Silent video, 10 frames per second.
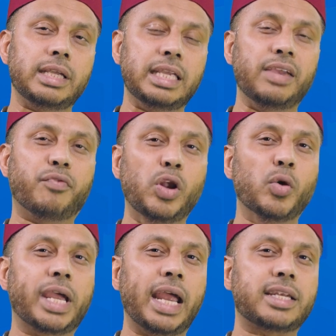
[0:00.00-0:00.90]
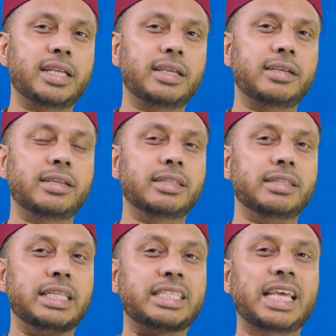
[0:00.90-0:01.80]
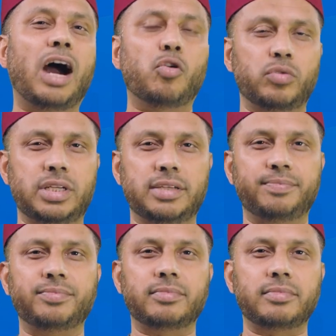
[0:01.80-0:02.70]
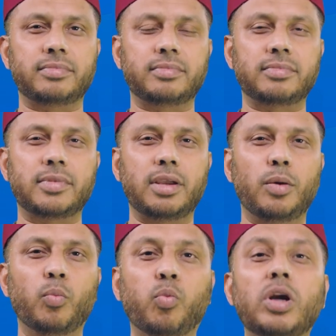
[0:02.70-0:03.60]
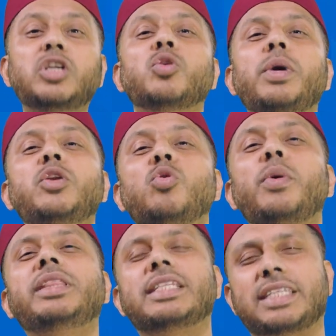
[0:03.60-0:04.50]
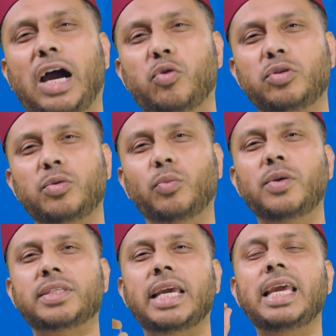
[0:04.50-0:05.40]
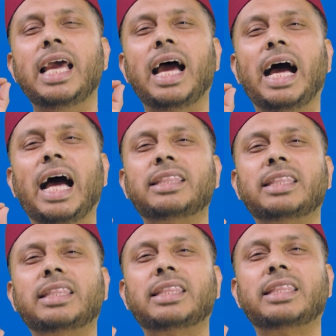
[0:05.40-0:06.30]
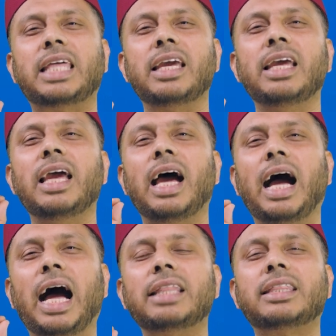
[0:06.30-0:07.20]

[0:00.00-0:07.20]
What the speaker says: if we look at the sound, what do we do with the sound? When you say at, are